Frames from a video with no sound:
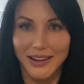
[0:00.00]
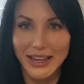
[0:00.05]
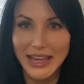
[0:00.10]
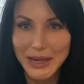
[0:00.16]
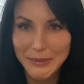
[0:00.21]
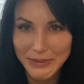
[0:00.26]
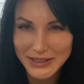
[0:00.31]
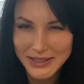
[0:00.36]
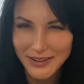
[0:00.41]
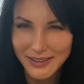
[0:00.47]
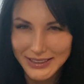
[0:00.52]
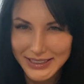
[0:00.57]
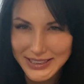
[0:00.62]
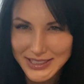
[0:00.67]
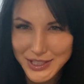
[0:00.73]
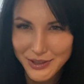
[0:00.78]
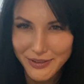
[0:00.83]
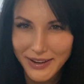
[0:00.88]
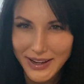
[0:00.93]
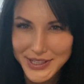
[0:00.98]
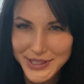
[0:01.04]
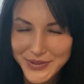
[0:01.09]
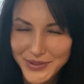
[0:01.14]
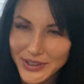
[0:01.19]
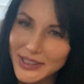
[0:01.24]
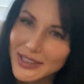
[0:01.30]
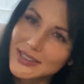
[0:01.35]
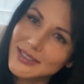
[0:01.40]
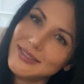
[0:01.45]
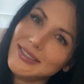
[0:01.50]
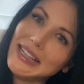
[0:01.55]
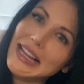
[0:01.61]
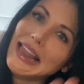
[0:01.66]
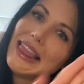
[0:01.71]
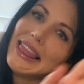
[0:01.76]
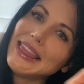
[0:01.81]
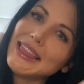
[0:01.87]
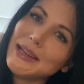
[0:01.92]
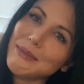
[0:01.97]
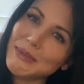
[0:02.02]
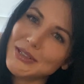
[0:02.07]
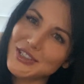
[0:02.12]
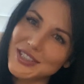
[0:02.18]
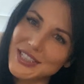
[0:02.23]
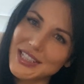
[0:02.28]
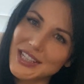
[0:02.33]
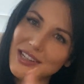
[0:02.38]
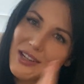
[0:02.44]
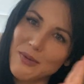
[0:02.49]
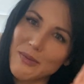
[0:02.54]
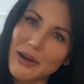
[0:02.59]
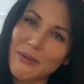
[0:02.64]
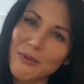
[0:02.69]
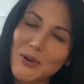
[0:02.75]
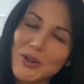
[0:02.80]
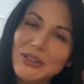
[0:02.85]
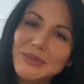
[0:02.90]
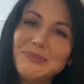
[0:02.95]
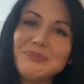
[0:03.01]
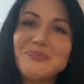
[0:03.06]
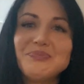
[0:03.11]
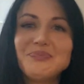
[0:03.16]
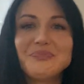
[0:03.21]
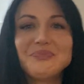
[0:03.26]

Am I talking too fast for you? Let me just slow my roll.